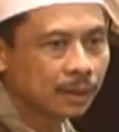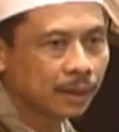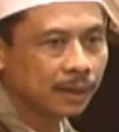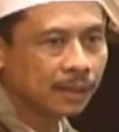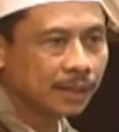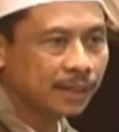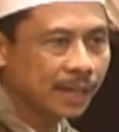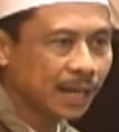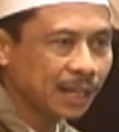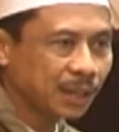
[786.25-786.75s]

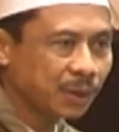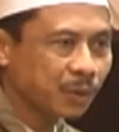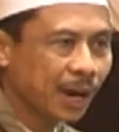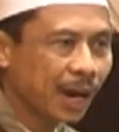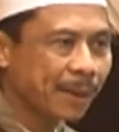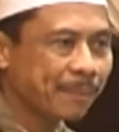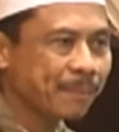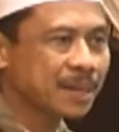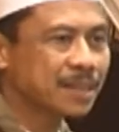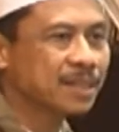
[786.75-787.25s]
Yet you
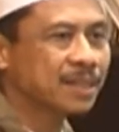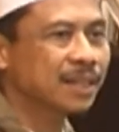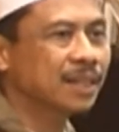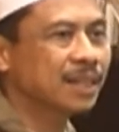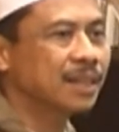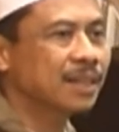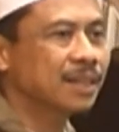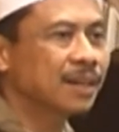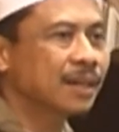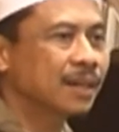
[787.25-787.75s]
have
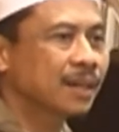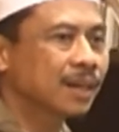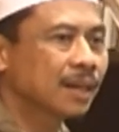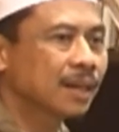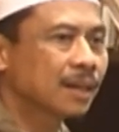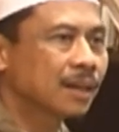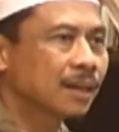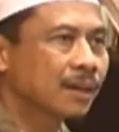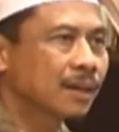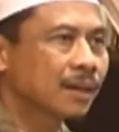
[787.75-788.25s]
basically
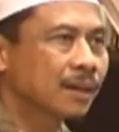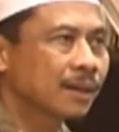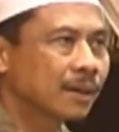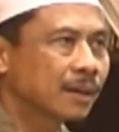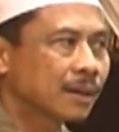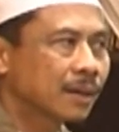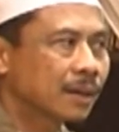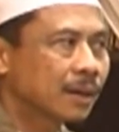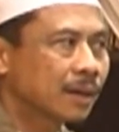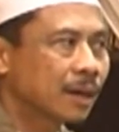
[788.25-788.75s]

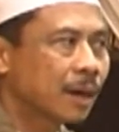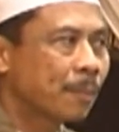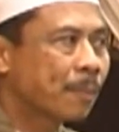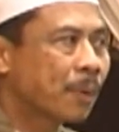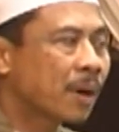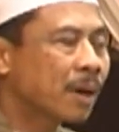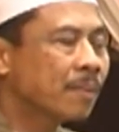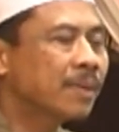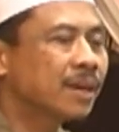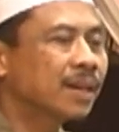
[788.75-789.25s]
a
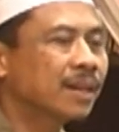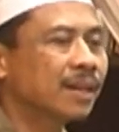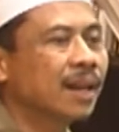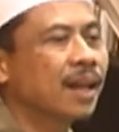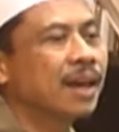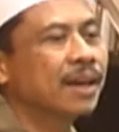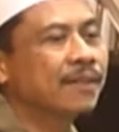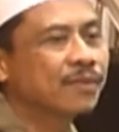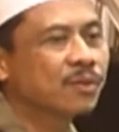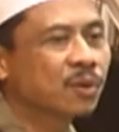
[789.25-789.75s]
permanent
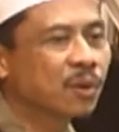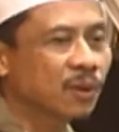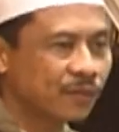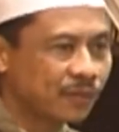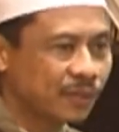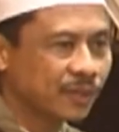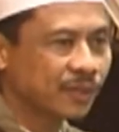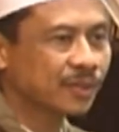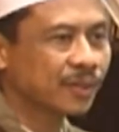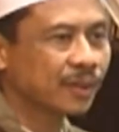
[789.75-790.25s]
life called
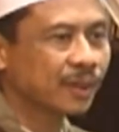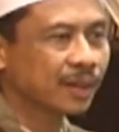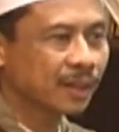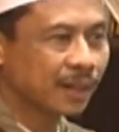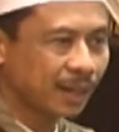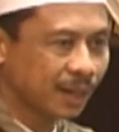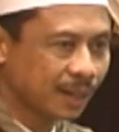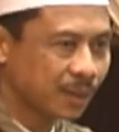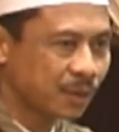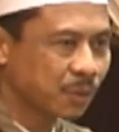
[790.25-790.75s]
fitra
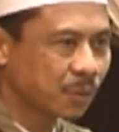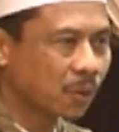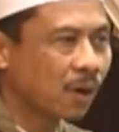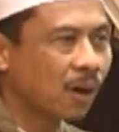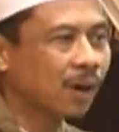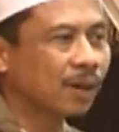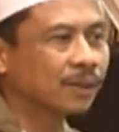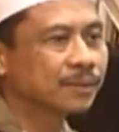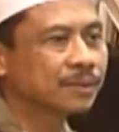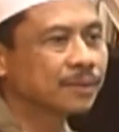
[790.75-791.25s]
in your
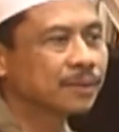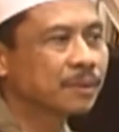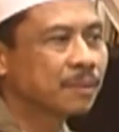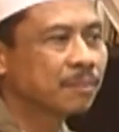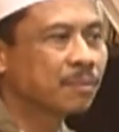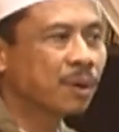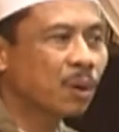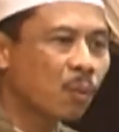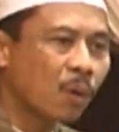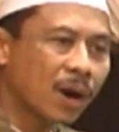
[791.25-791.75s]
heart.
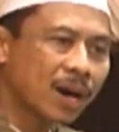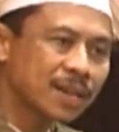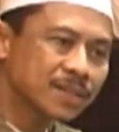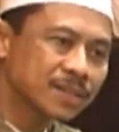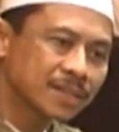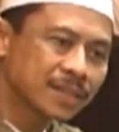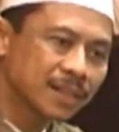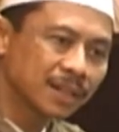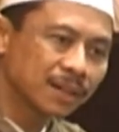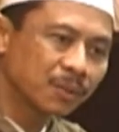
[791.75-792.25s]
But why
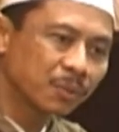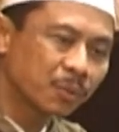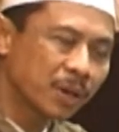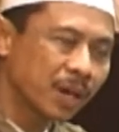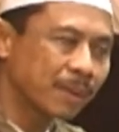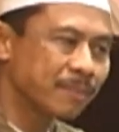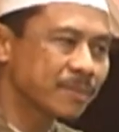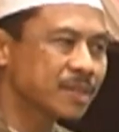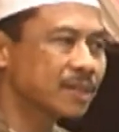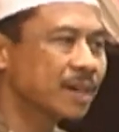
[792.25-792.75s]
still
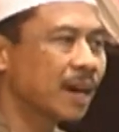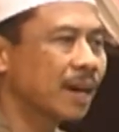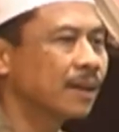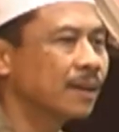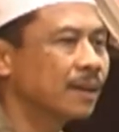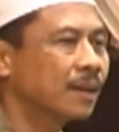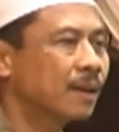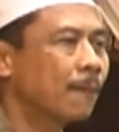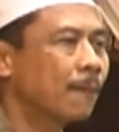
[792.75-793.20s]
we are misguided?